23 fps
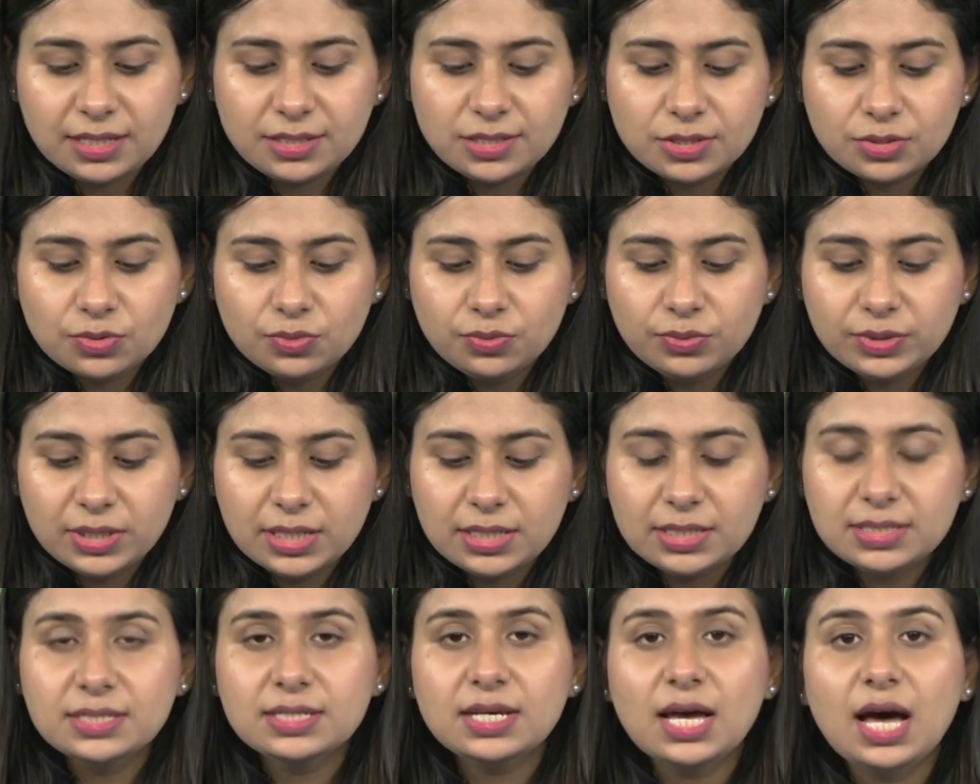that
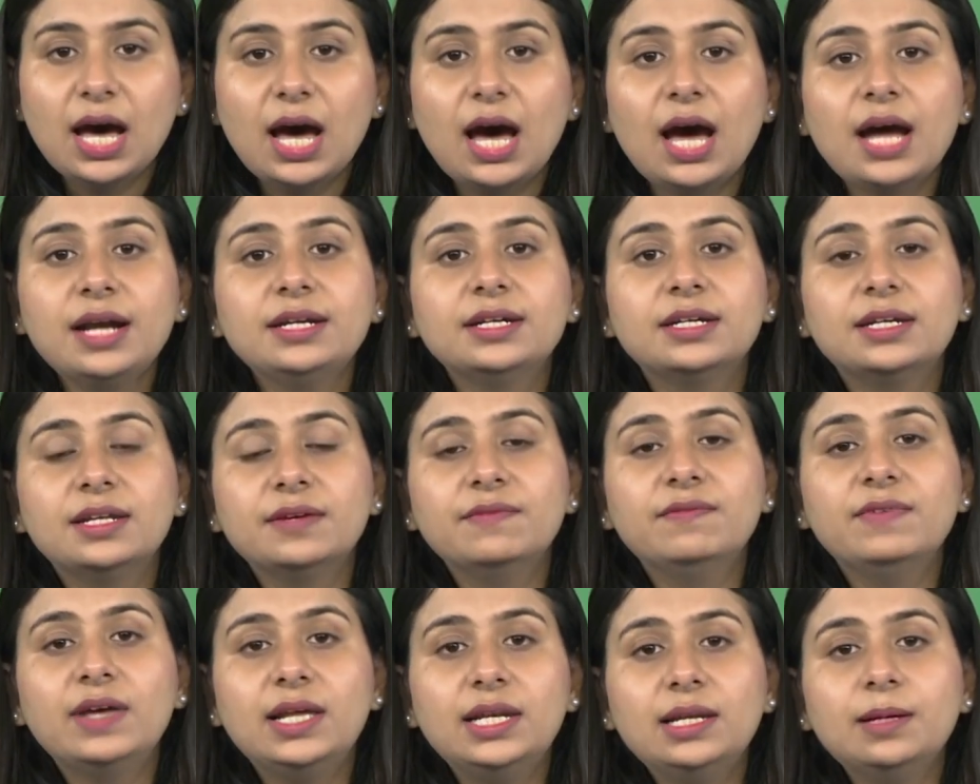students are
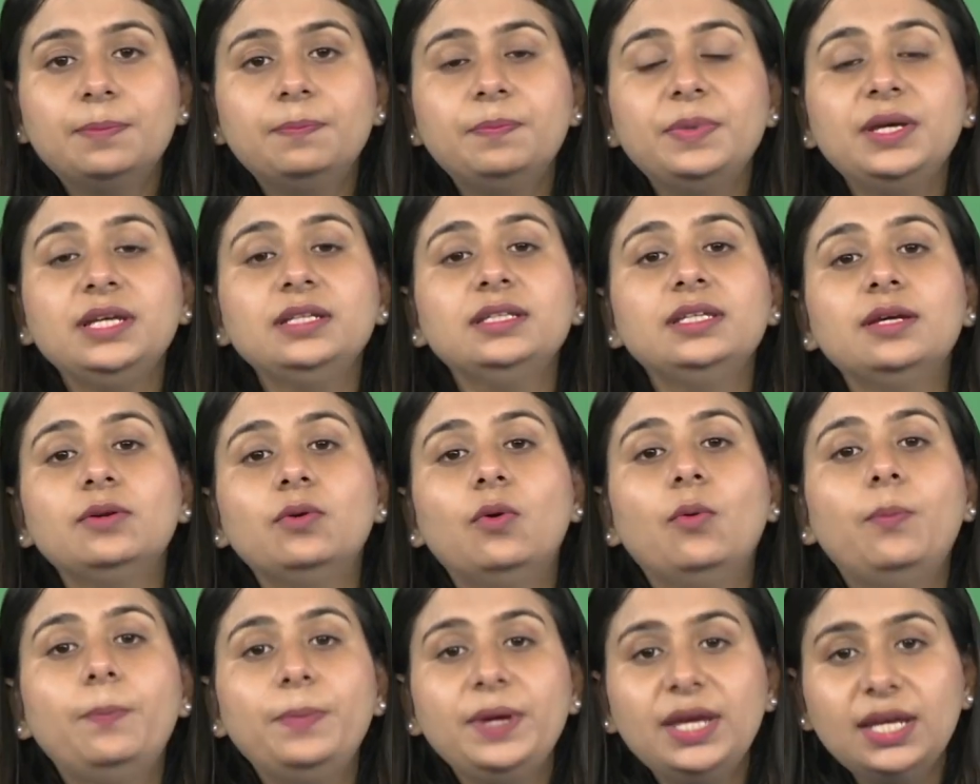developing their
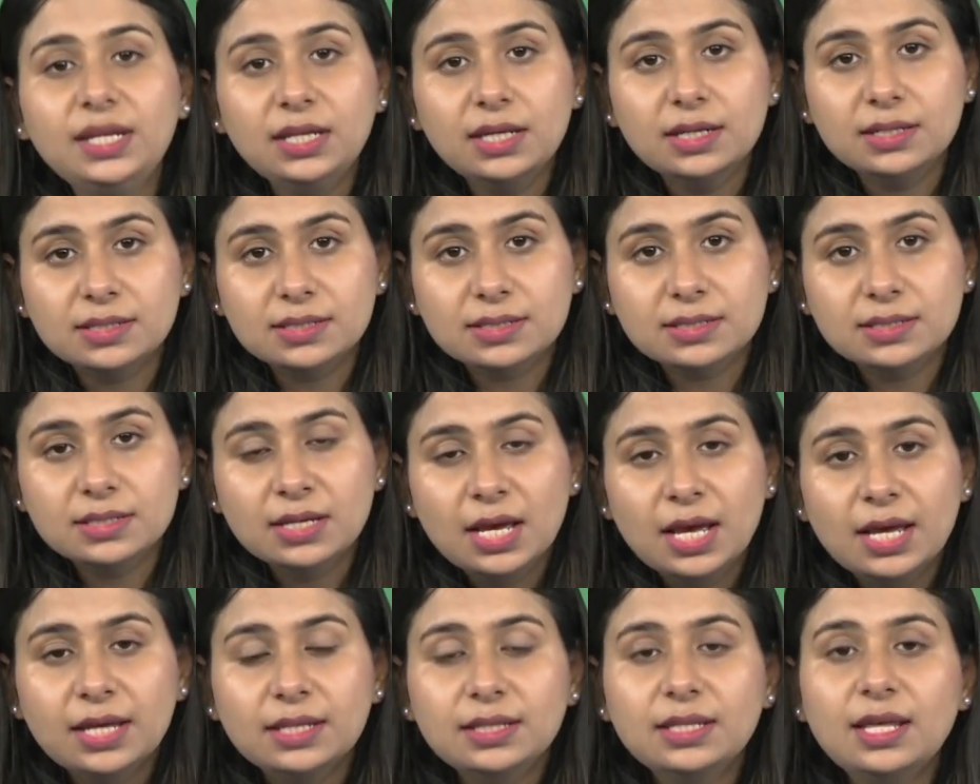opinions,
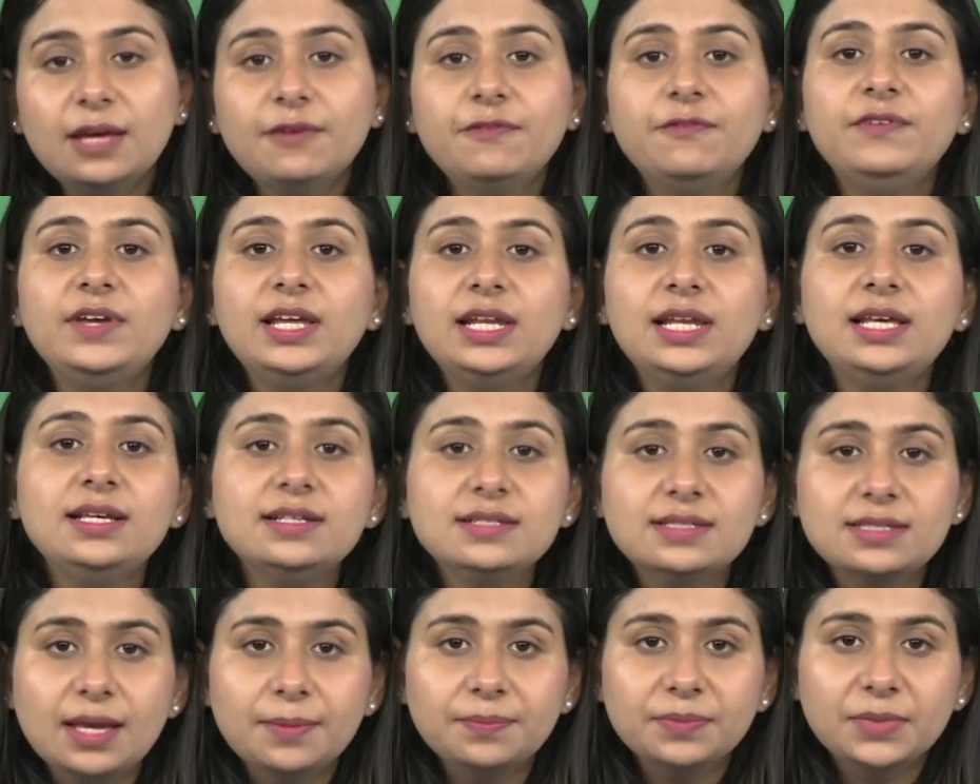they are feeling
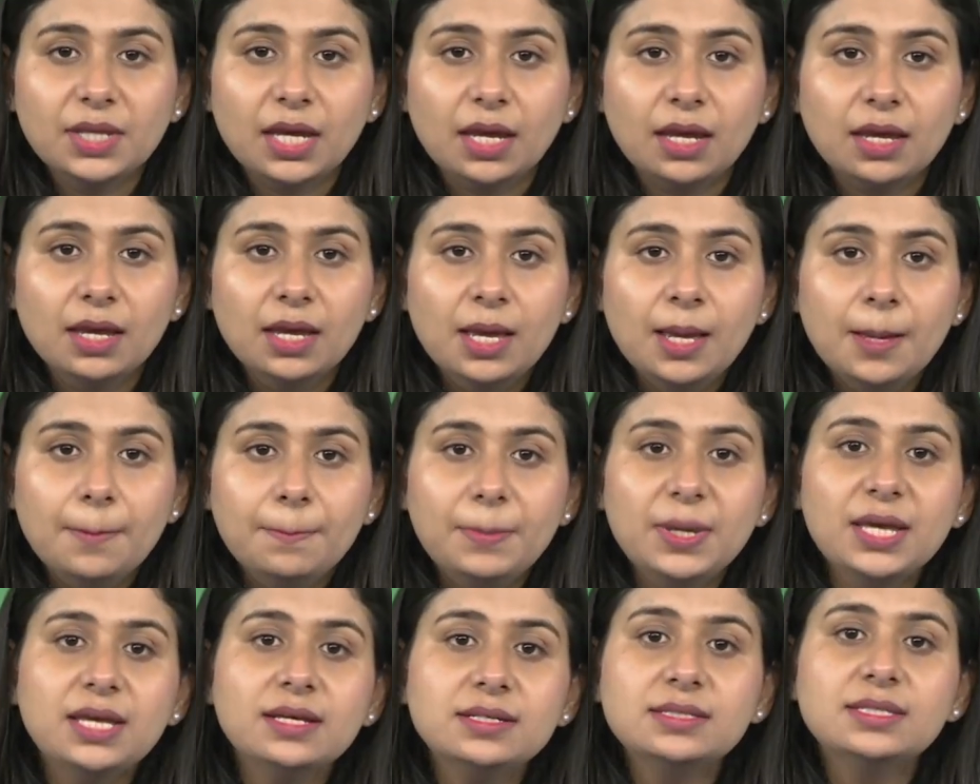something,
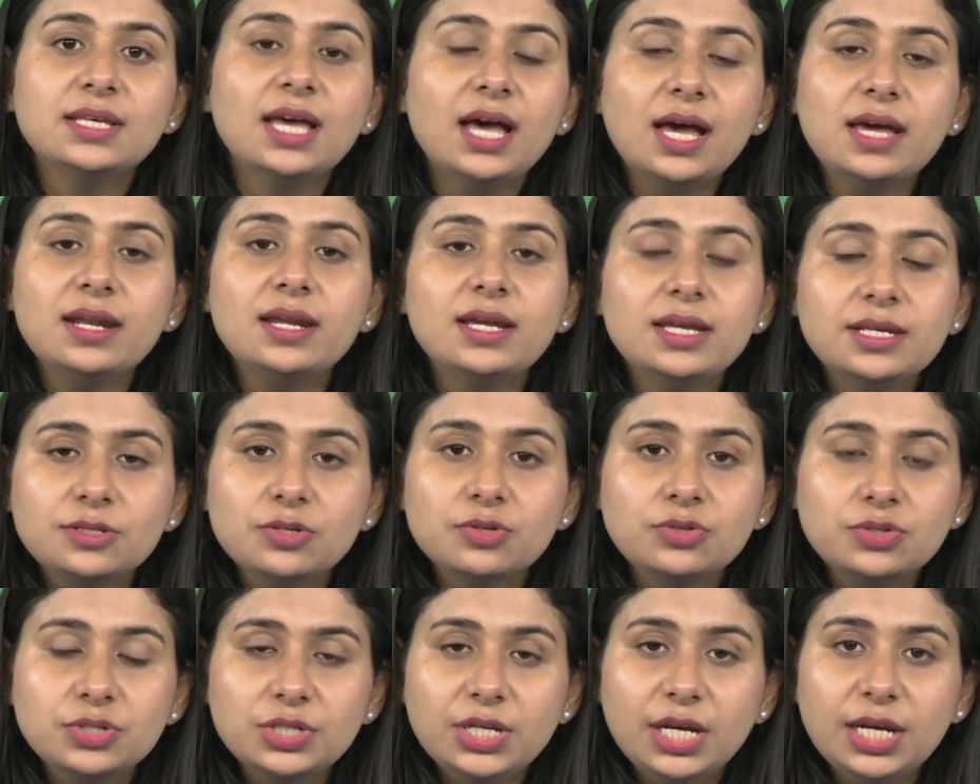because they are
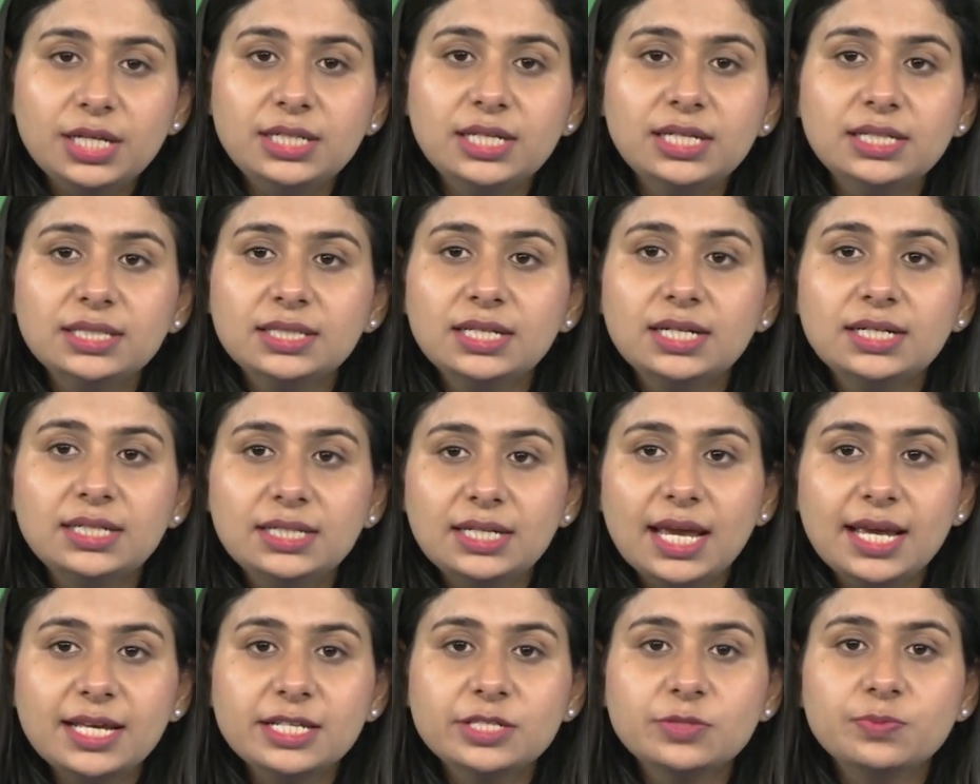associating the
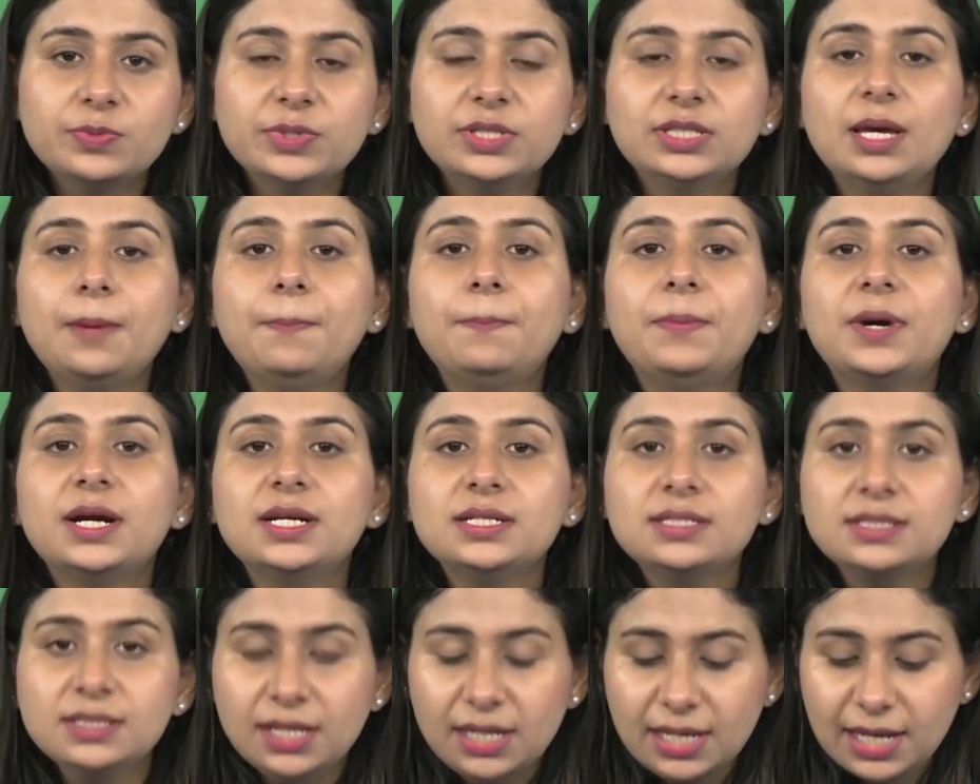text with their
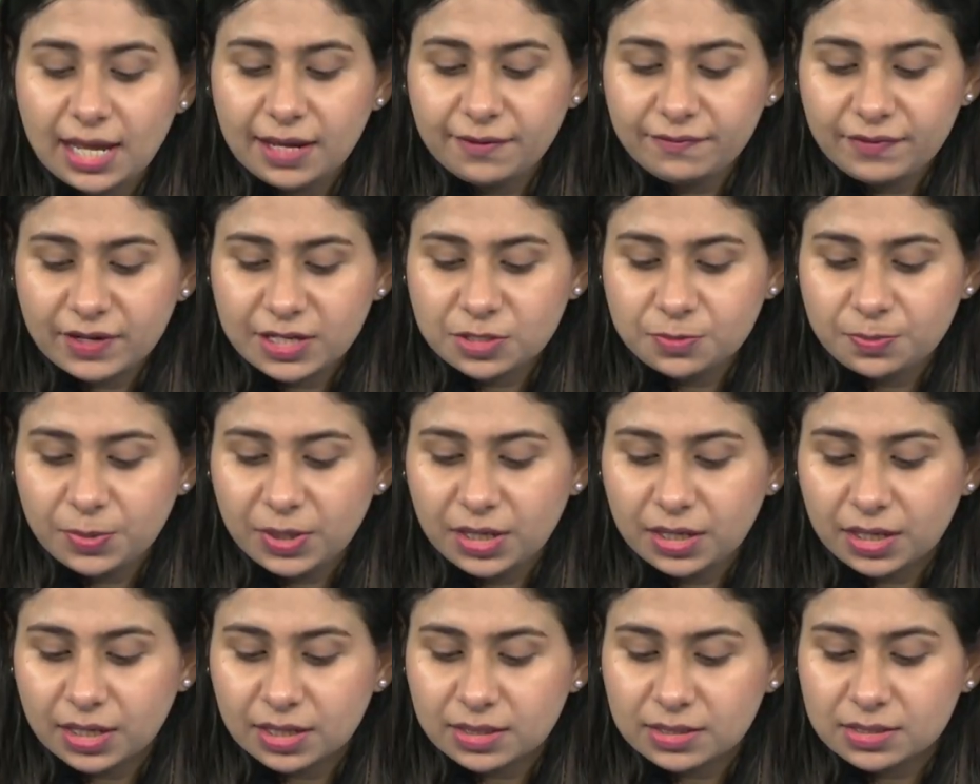personal life
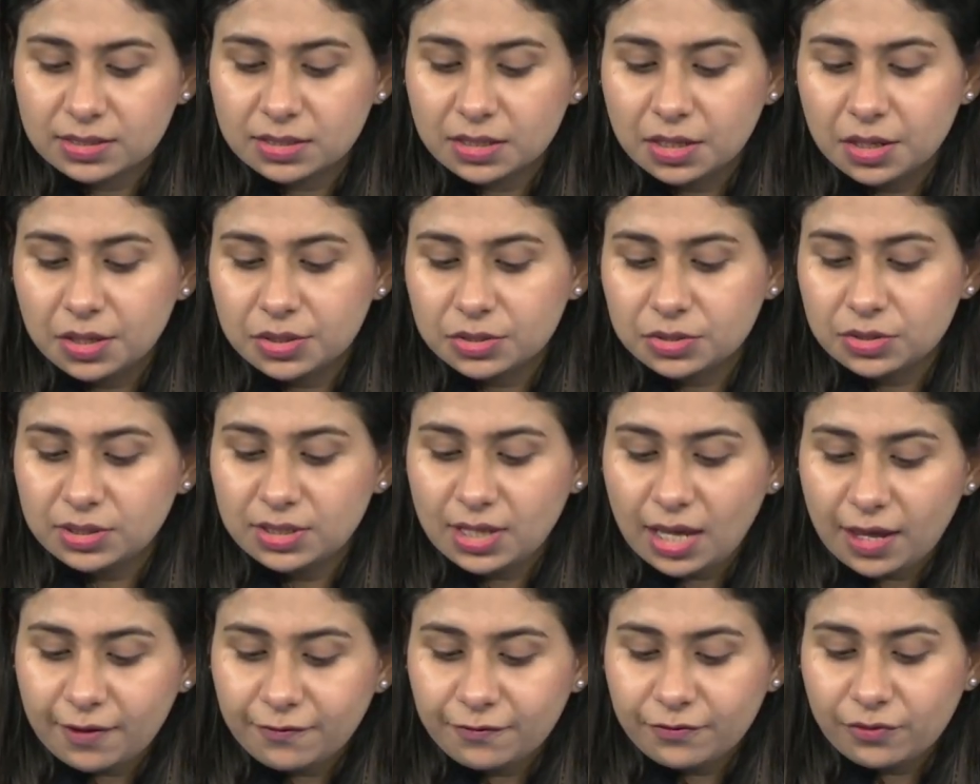experience. So,
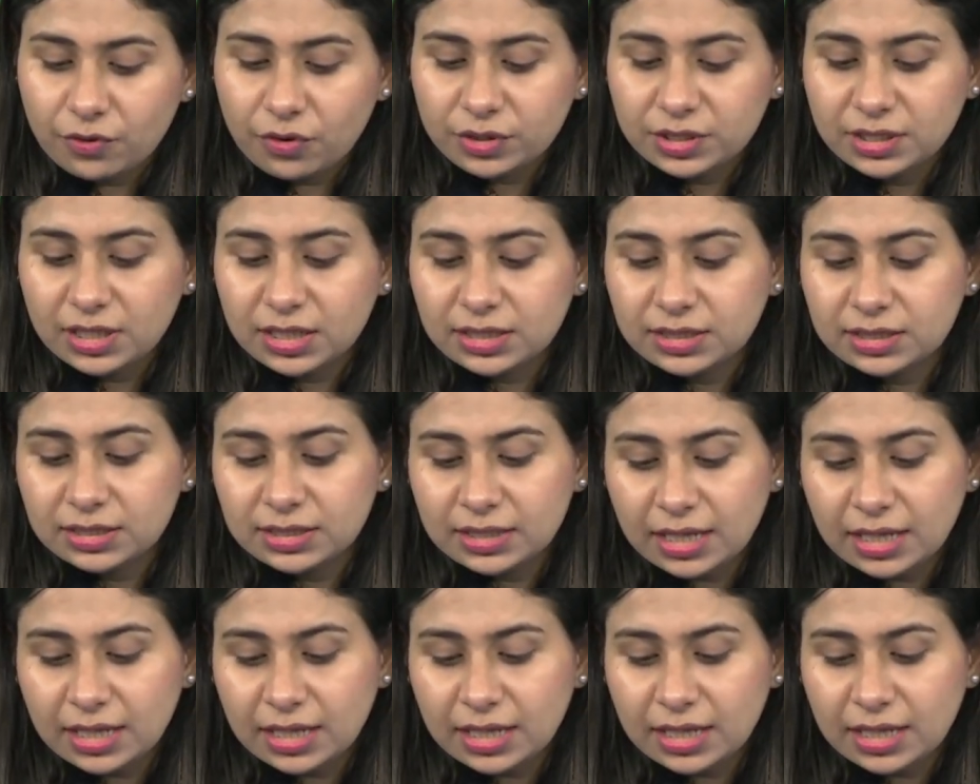therefore, their